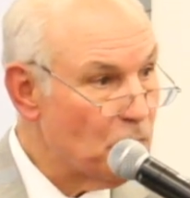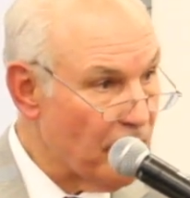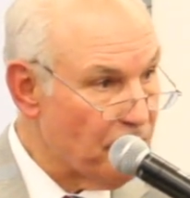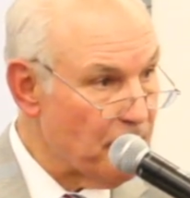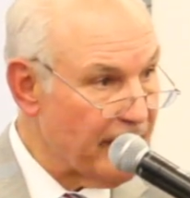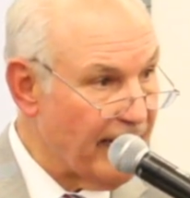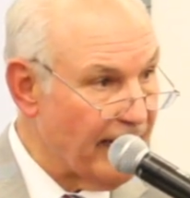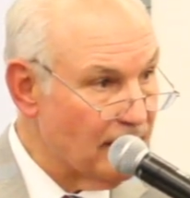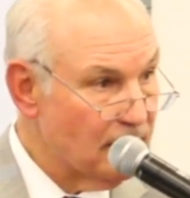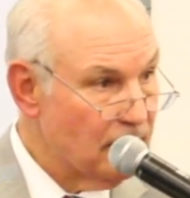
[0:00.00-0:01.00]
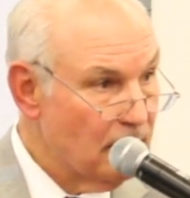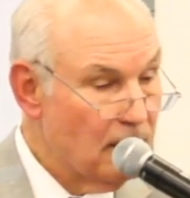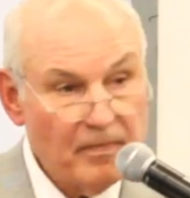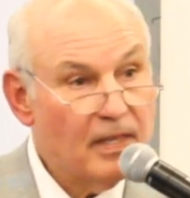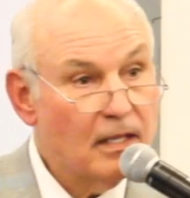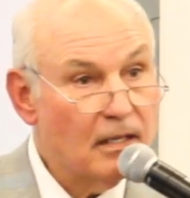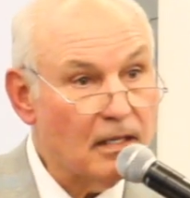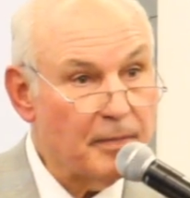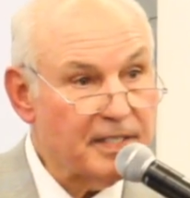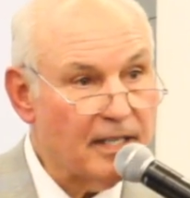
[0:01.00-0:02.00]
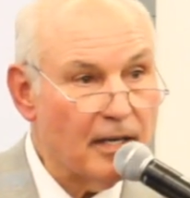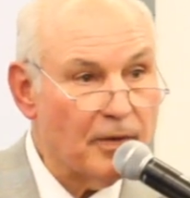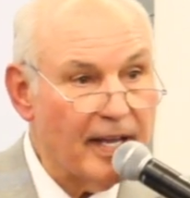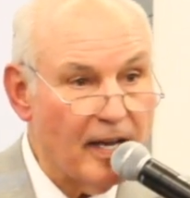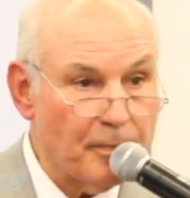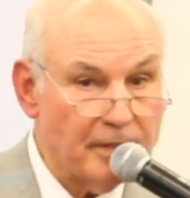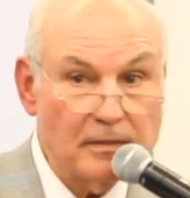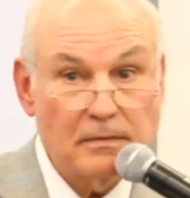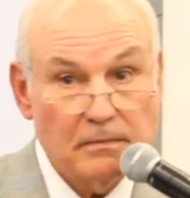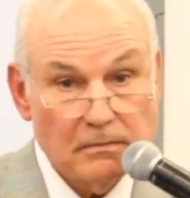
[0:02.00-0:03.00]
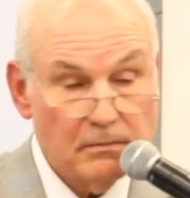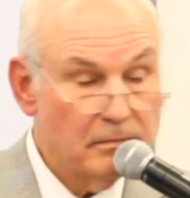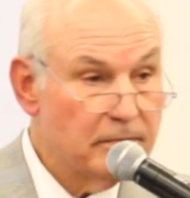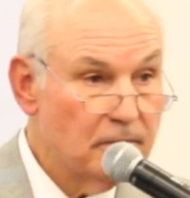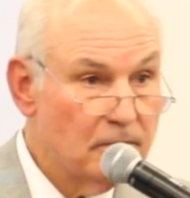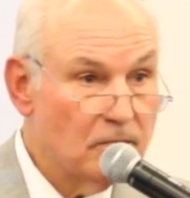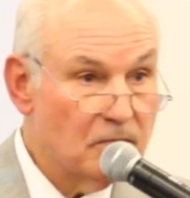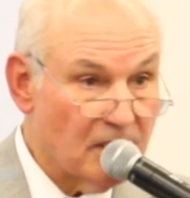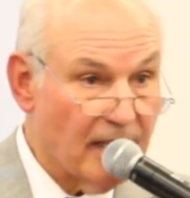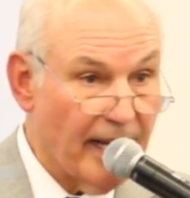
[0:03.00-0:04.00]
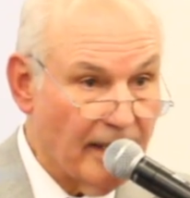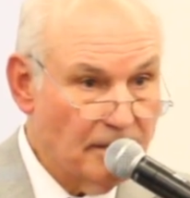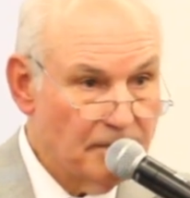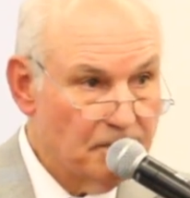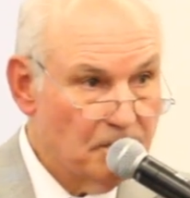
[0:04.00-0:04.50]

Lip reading: Pray for my dad. Let me tell you what happened today.